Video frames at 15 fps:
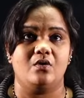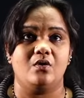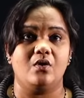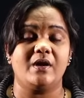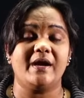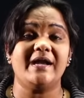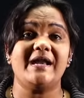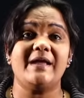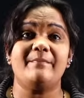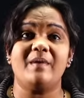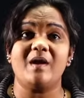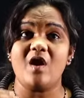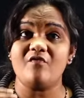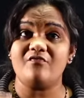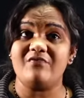Okay, number
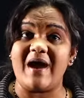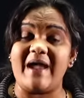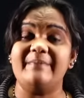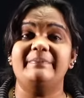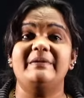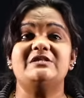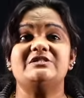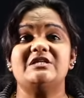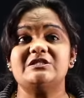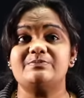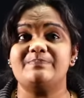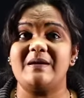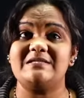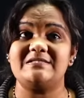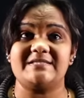of vibrations
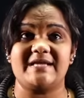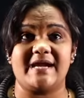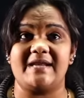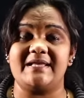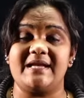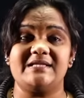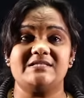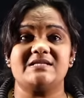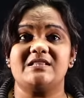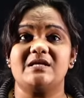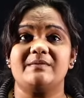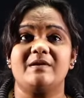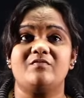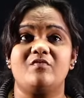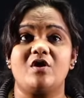per second. That is nothing
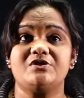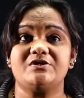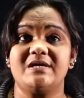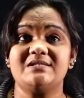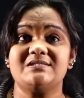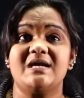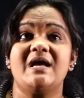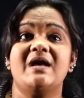but what, students?